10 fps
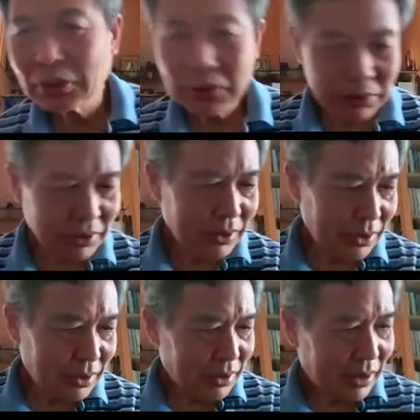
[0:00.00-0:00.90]
to
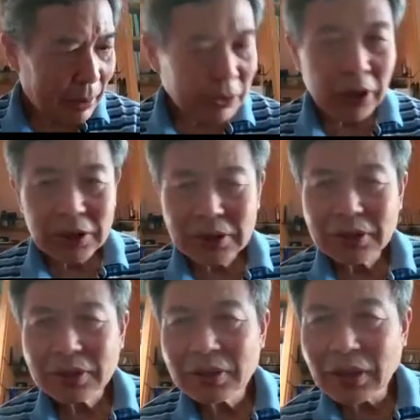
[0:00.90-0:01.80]

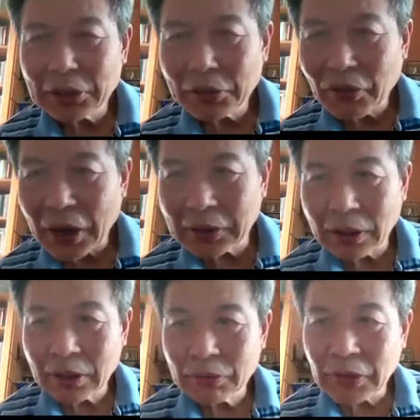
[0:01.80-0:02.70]
Happiness, and you
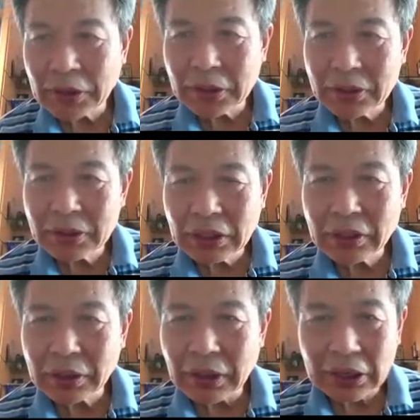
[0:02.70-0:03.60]
find a very
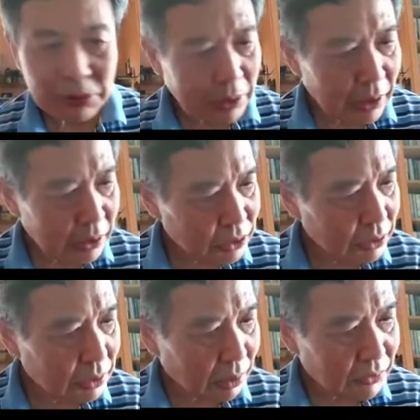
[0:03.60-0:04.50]
detailed
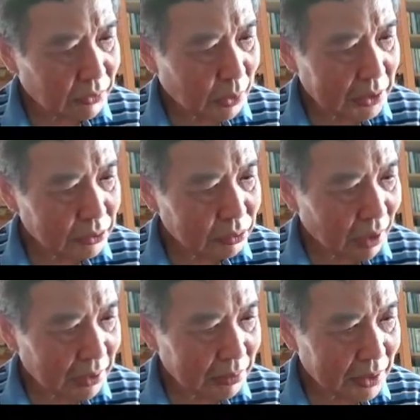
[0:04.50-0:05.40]
explanation of what is
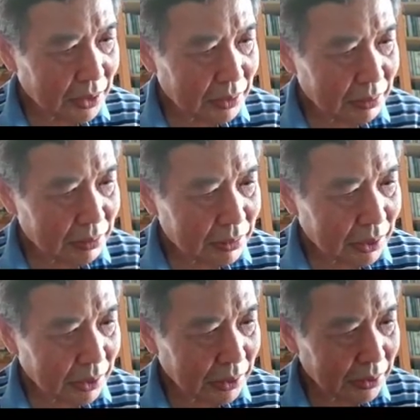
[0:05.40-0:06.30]
right,
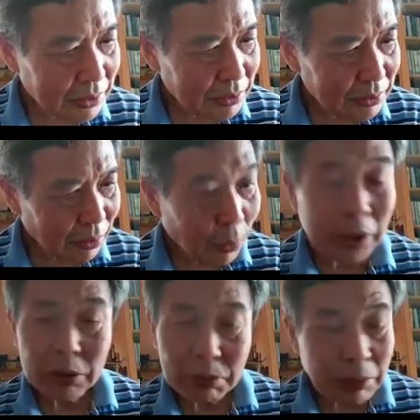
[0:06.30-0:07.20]
or
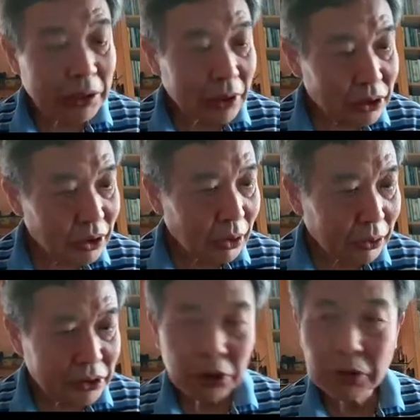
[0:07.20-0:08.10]
what Bhante Ji
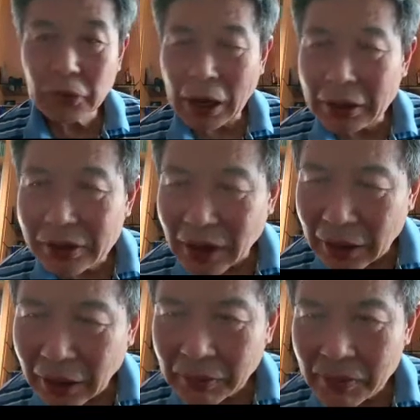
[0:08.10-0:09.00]
calls skillful
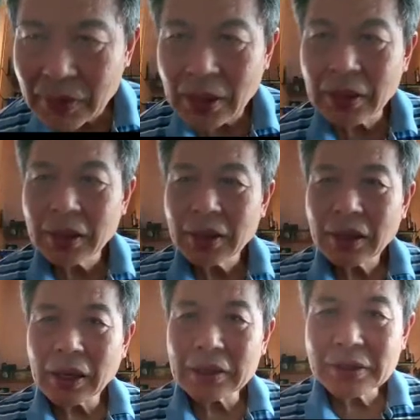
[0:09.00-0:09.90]
understanding.
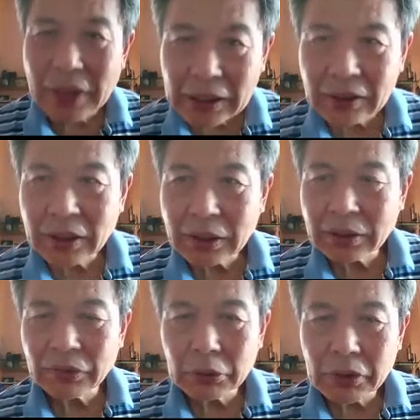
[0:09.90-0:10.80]
And
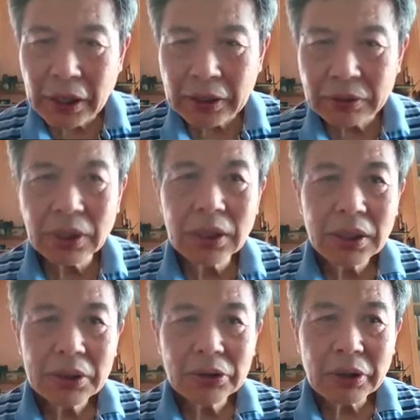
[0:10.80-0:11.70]
secondly, if you can
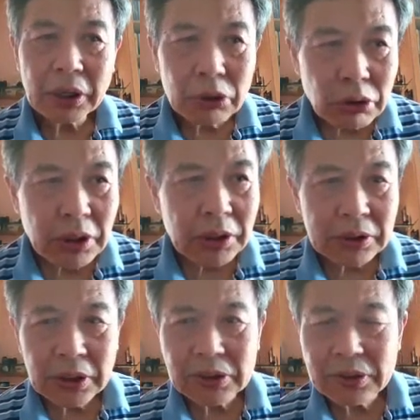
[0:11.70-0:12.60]

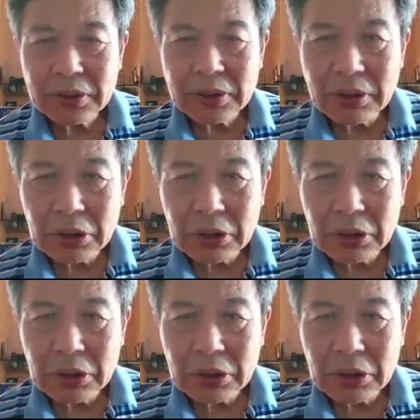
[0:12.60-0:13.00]
Google this